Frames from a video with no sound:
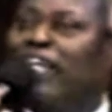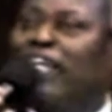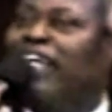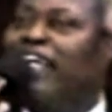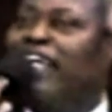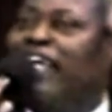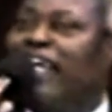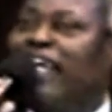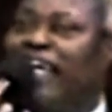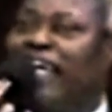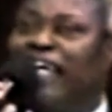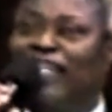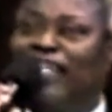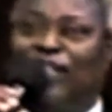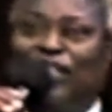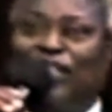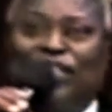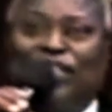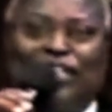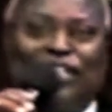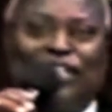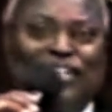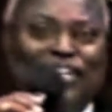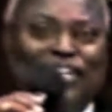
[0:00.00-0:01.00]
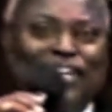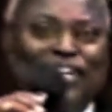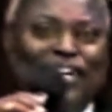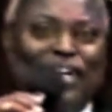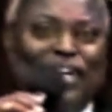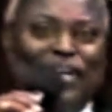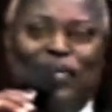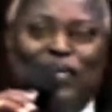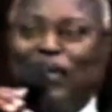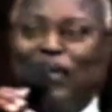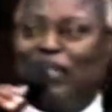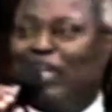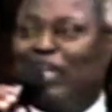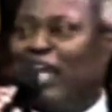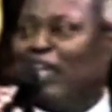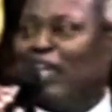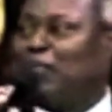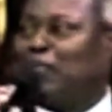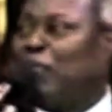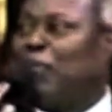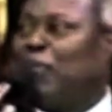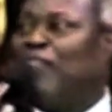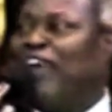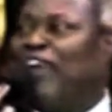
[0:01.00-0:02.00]
and eat what he
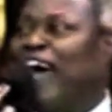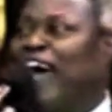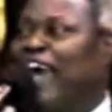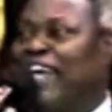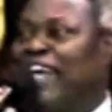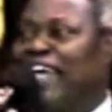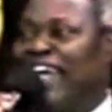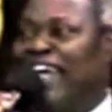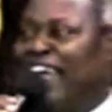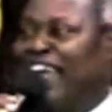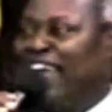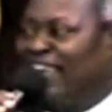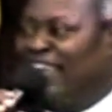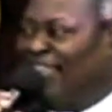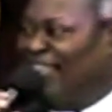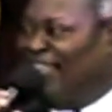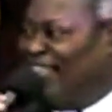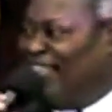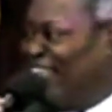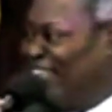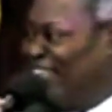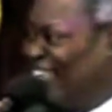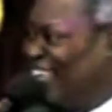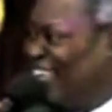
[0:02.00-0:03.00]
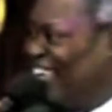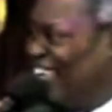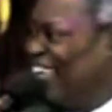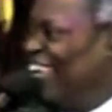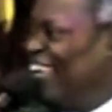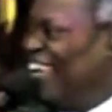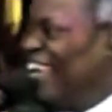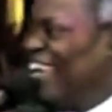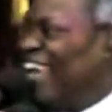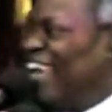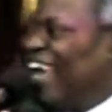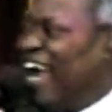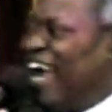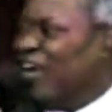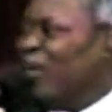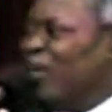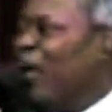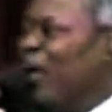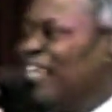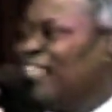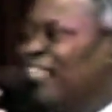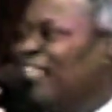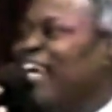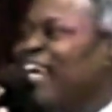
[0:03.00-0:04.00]
has provided. And
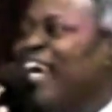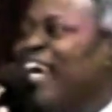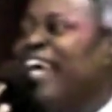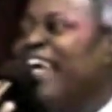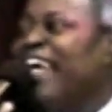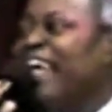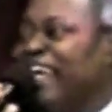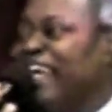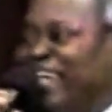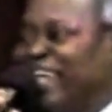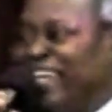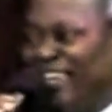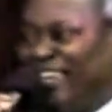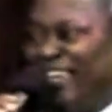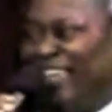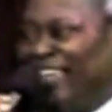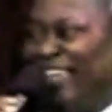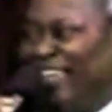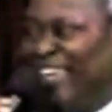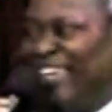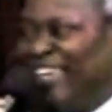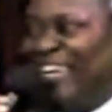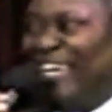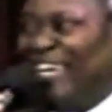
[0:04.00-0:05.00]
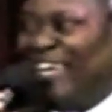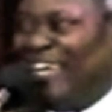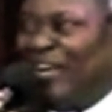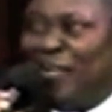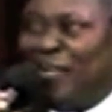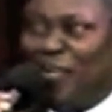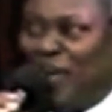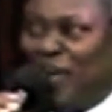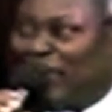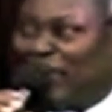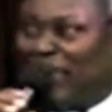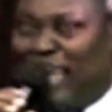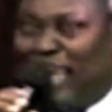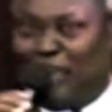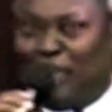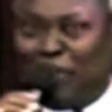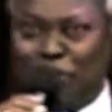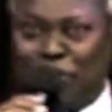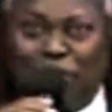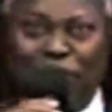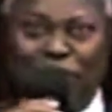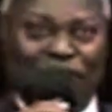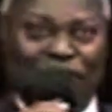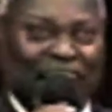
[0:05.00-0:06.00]
go and take what he has
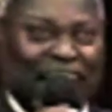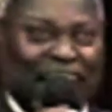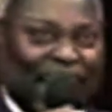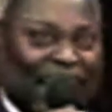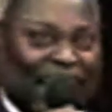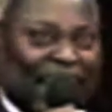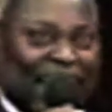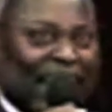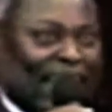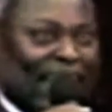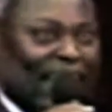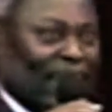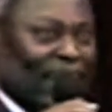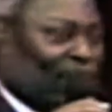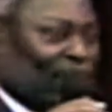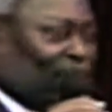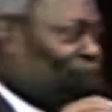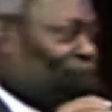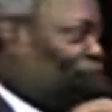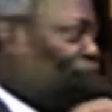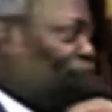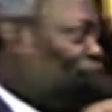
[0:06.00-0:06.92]
provided.